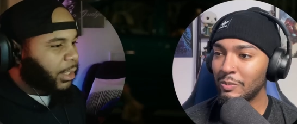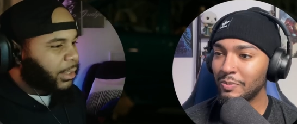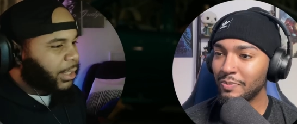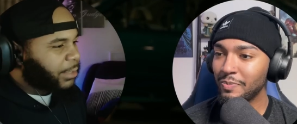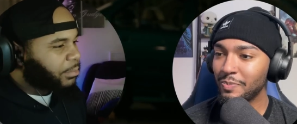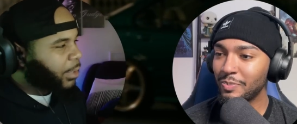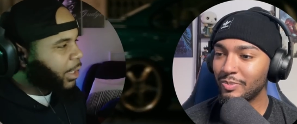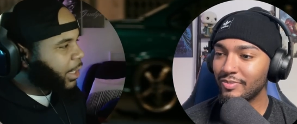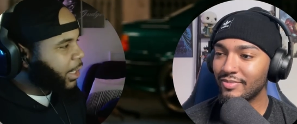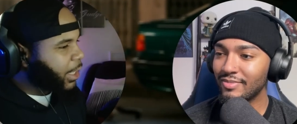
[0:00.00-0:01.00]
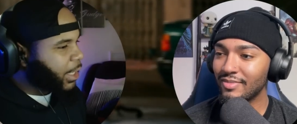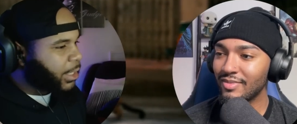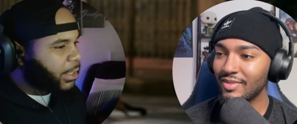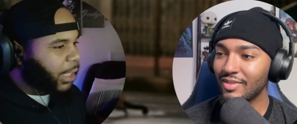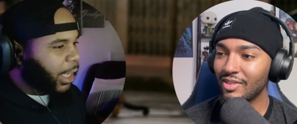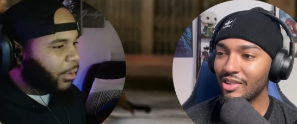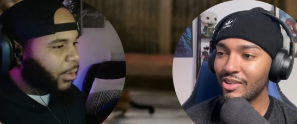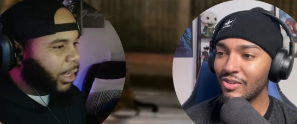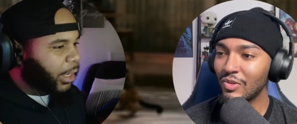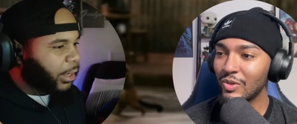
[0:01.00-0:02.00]
Speaker 1: This monkey is out
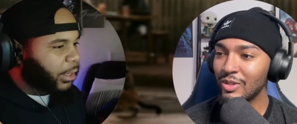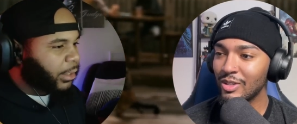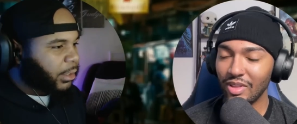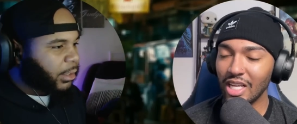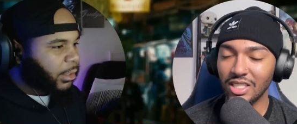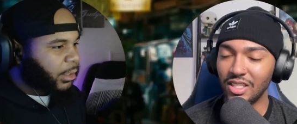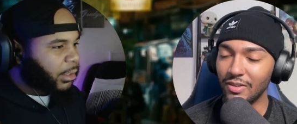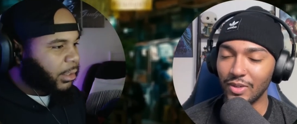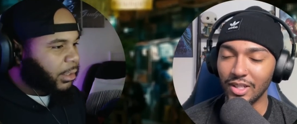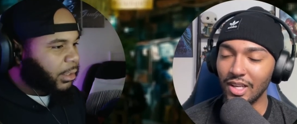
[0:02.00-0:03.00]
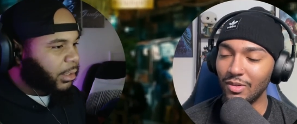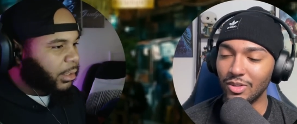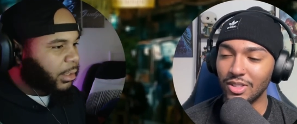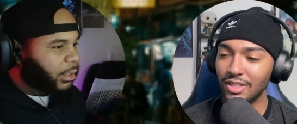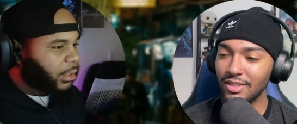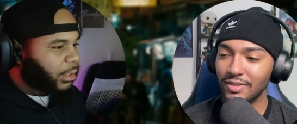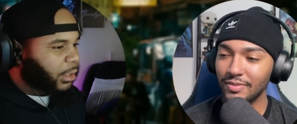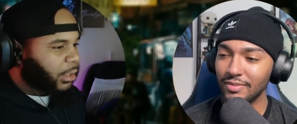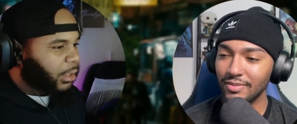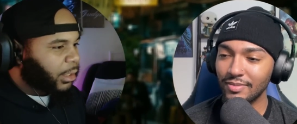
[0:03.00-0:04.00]
here. That's different levels.
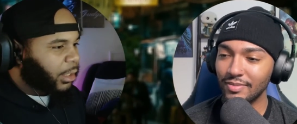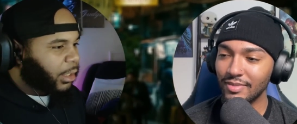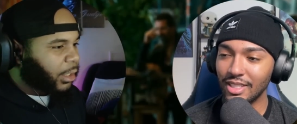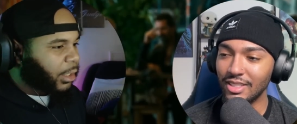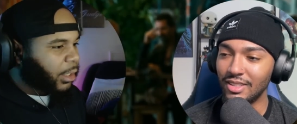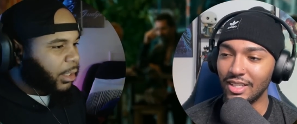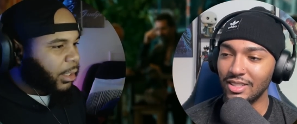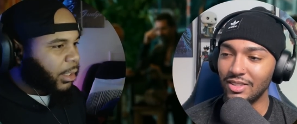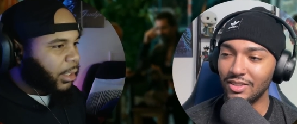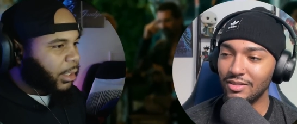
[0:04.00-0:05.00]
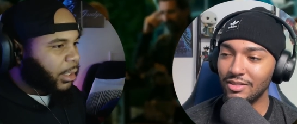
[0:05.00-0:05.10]
That's that's